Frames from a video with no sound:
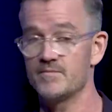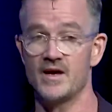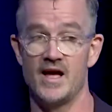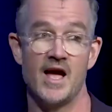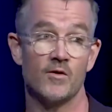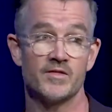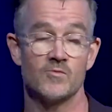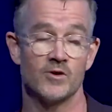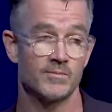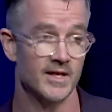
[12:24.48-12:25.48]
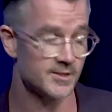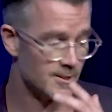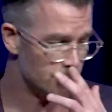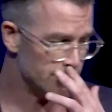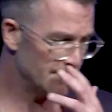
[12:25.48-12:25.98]
healthy workplace
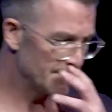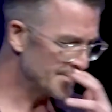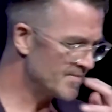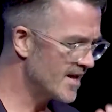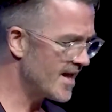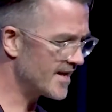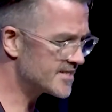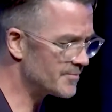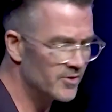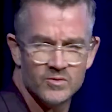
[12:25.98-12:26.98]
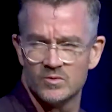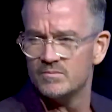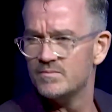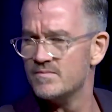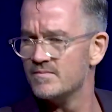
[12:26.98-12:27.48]
culture. Hands up
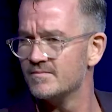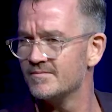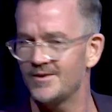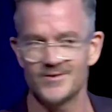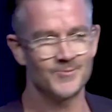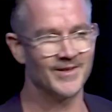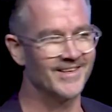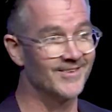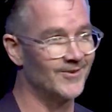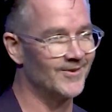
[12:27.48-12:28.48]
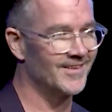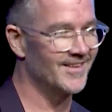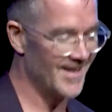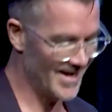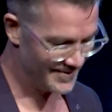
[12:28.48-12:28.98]
who's willing or
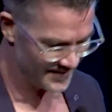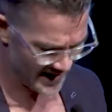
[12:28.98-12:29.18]
game